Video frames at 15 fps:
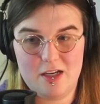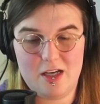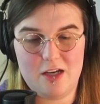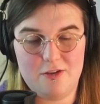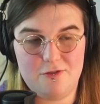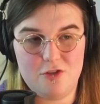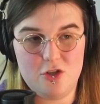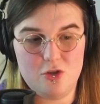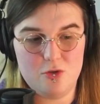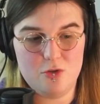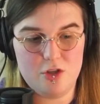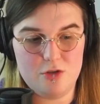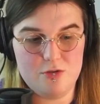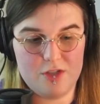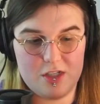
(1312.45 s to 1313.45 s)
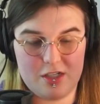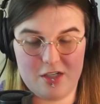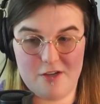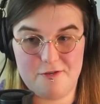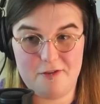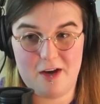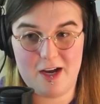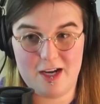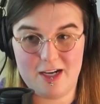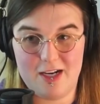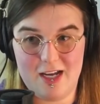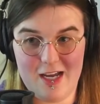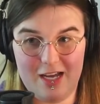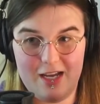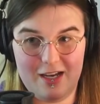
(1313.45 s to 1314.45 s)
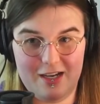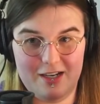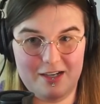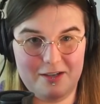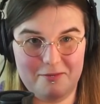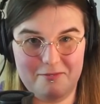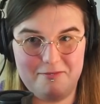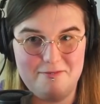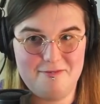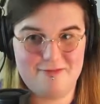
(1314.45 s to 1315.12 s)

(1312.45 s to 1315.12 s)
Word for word: if you use it to define um,